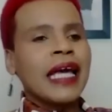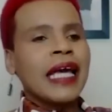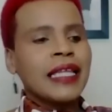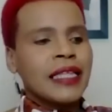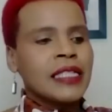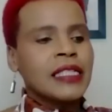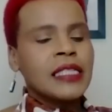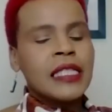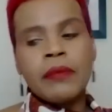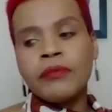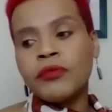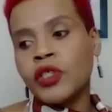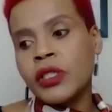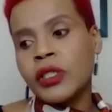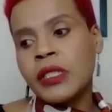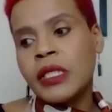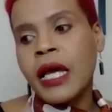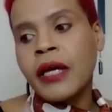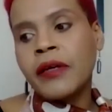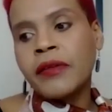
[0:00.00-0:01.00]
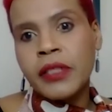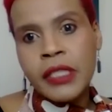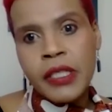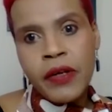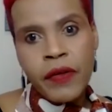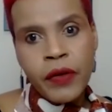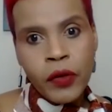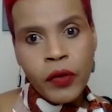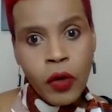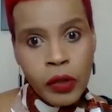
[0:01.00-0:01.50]
get the same. Just like the
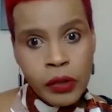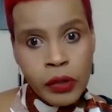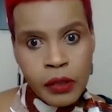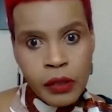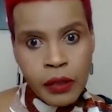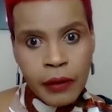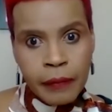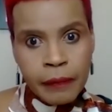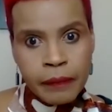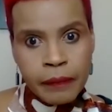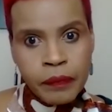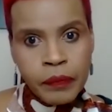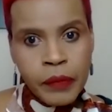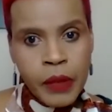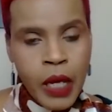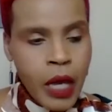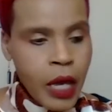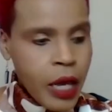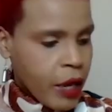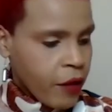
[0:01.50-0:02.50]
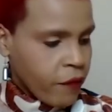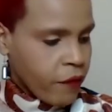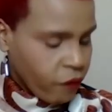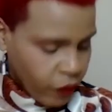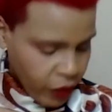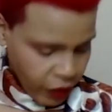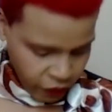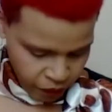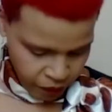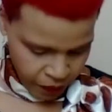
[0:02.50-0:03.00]
terracotta. If
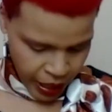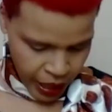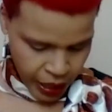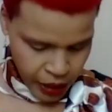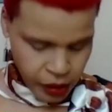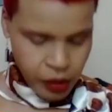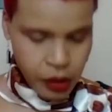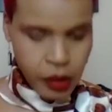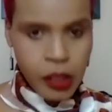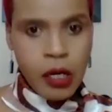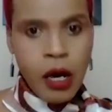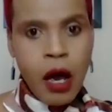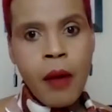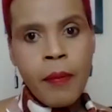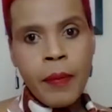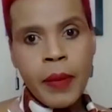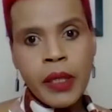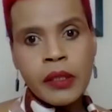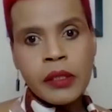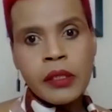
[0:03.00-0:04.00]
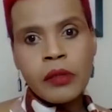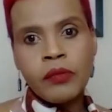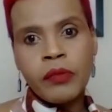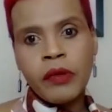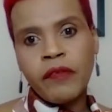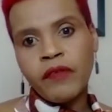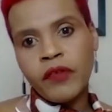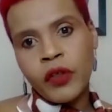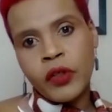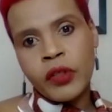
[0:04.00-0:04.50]
we've made garments and
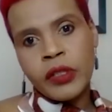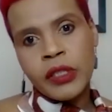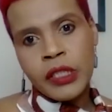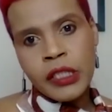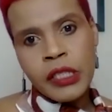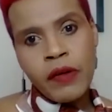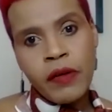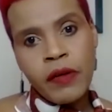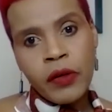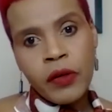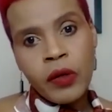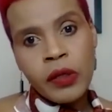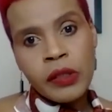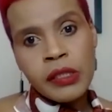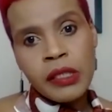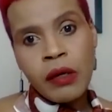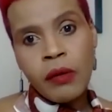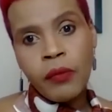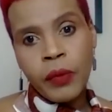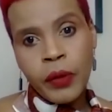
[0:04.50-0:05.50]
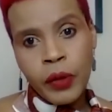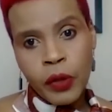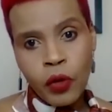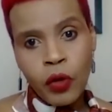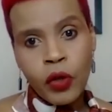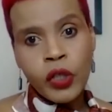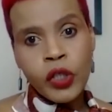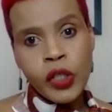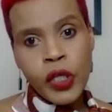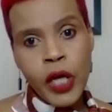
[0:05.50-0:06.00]
we've used terracotta, we're
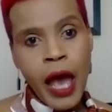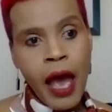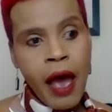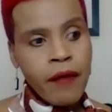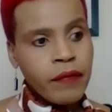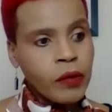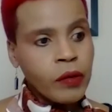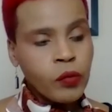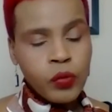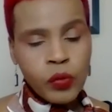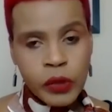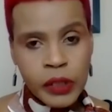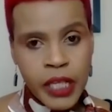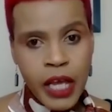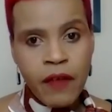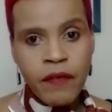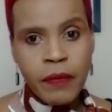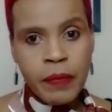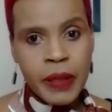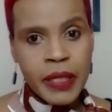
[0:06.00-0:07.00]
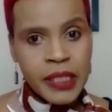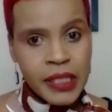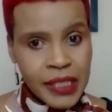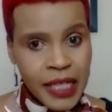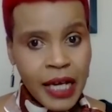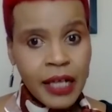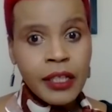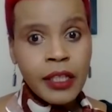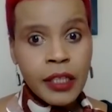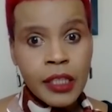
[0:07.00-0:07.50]
going to have it will never be
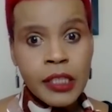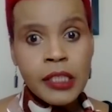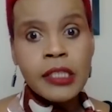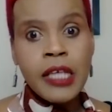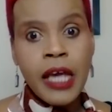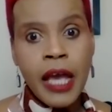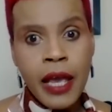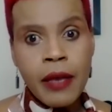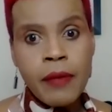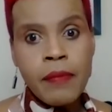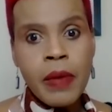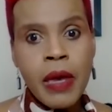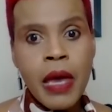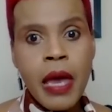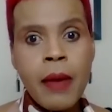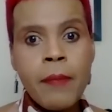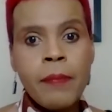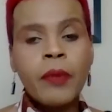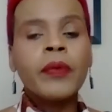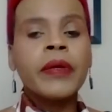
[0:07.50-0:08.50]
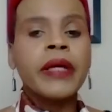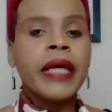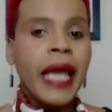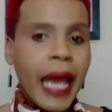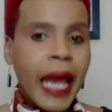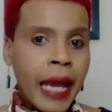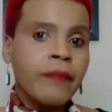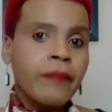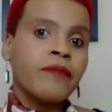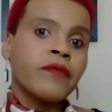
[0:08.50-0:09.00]
exactly the same, but we
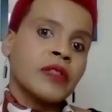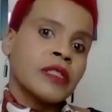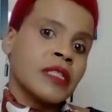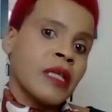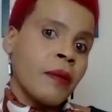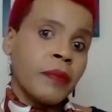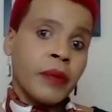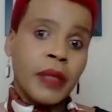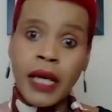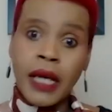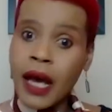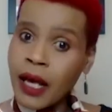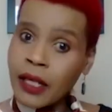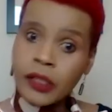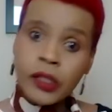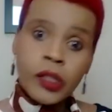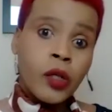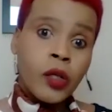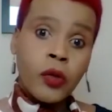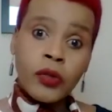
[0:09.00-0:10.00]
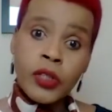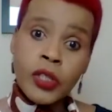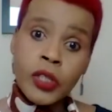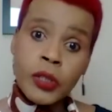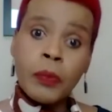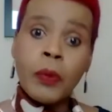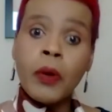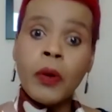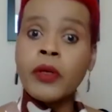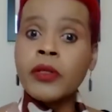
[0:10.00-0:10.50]
aim for something as close as
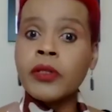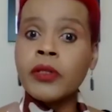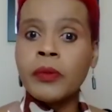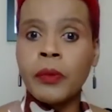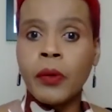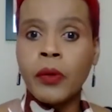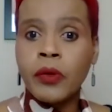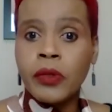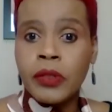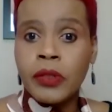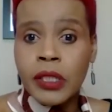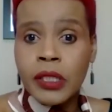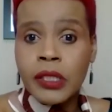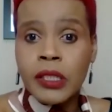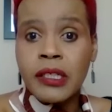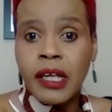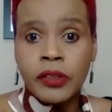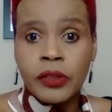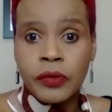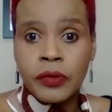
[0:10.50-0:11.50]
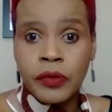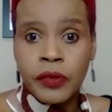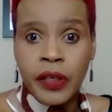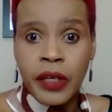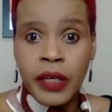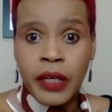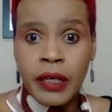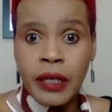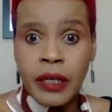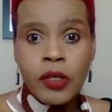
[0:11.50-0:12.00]
possible because it's a natural
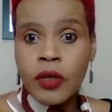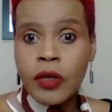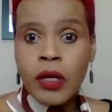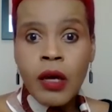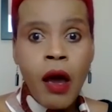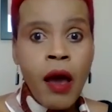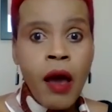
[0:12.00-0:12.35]
thing. You